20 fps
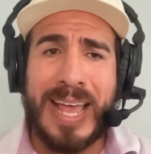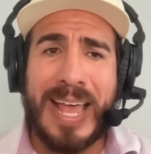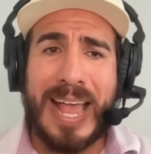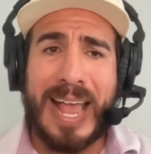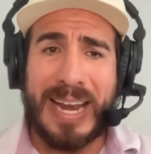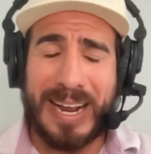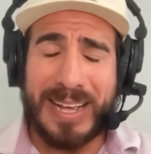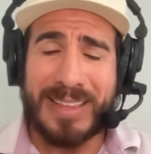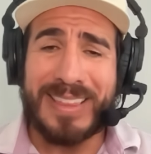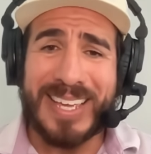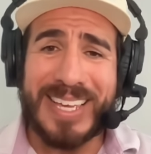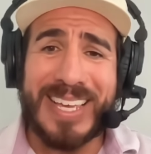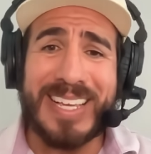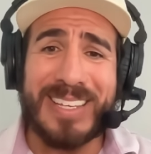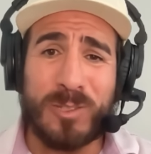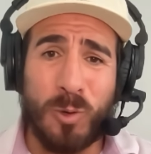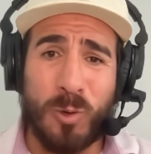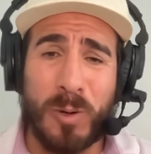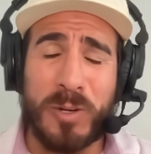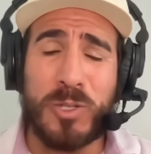And I think
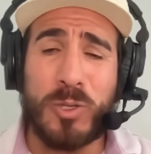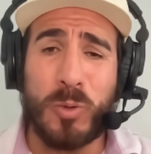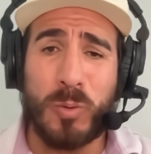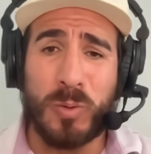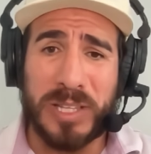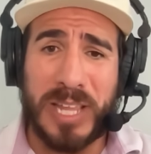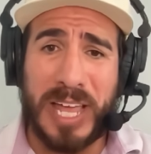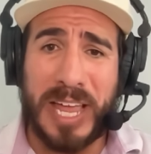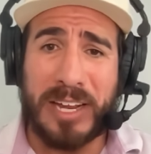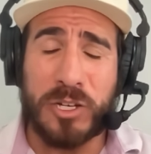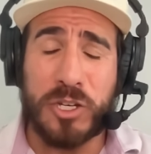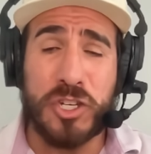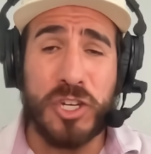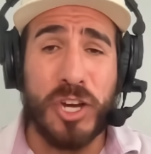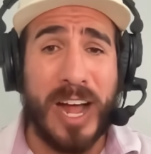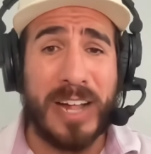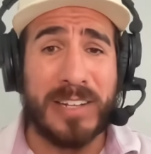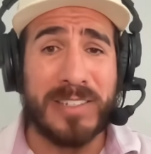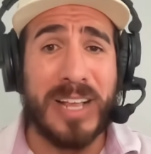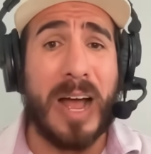he's going to land
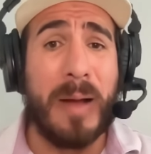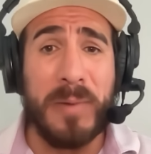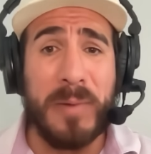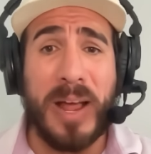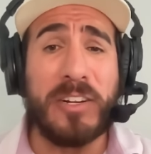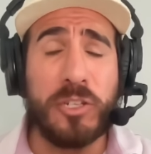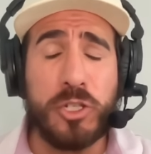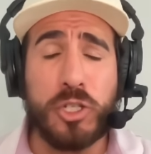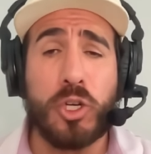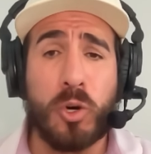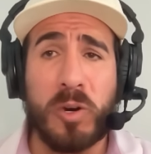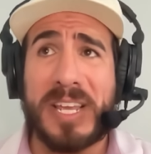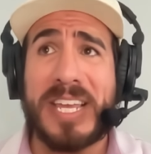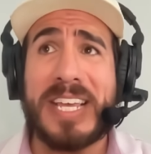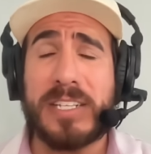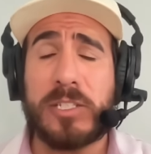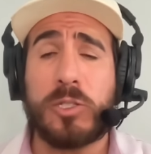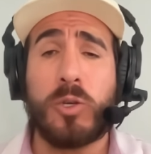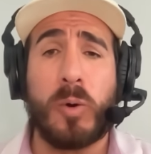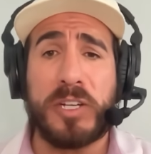shots. I'm not sure
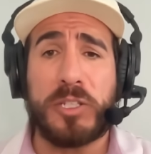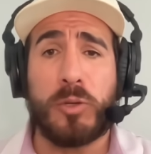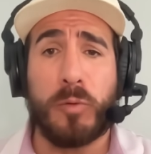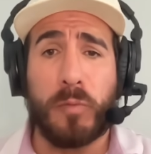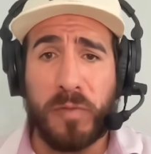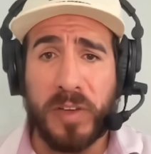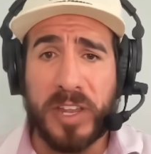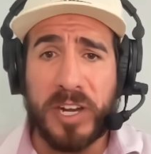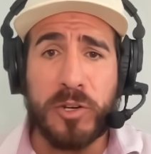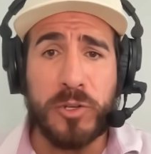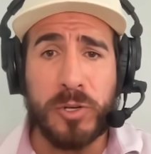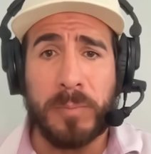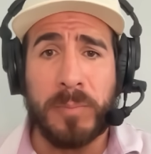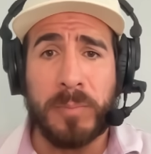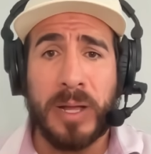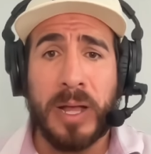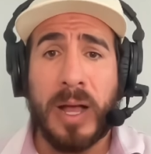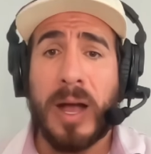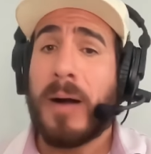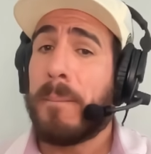he's going to finish him,
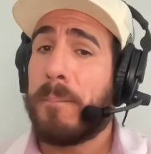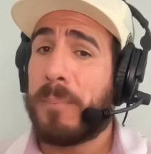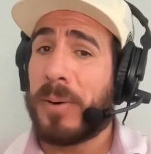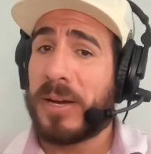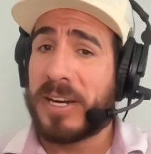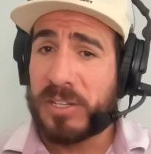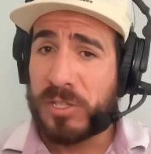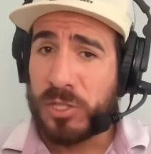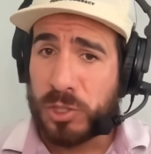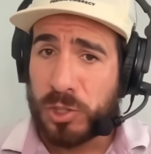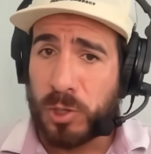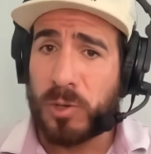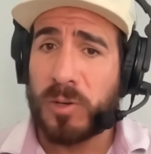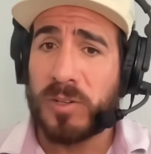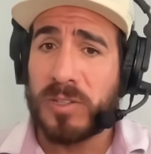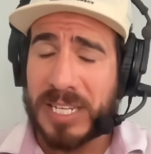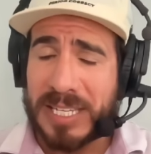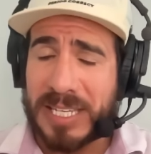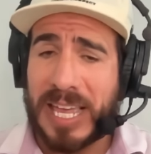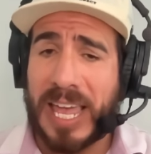but he
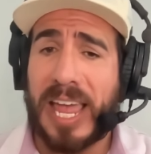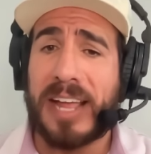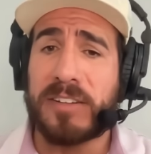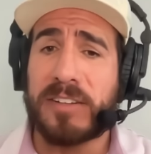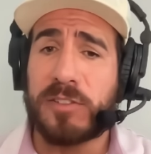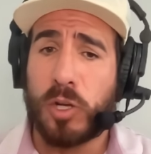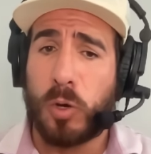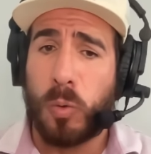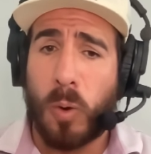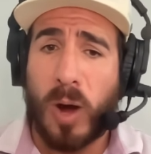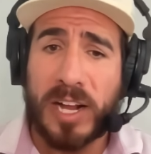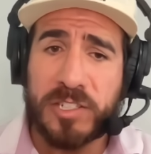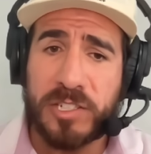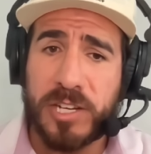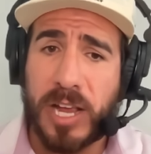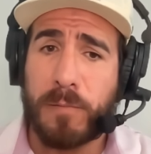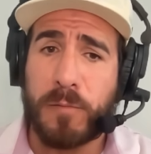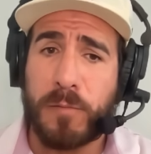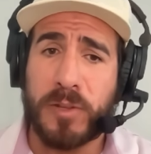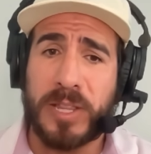certainly can. So watch
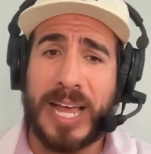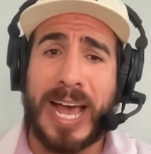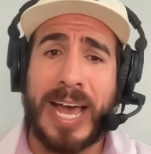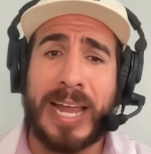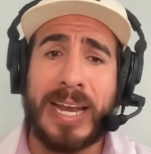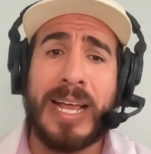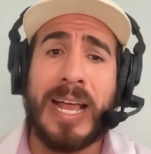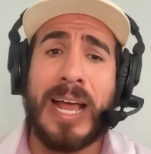out for that.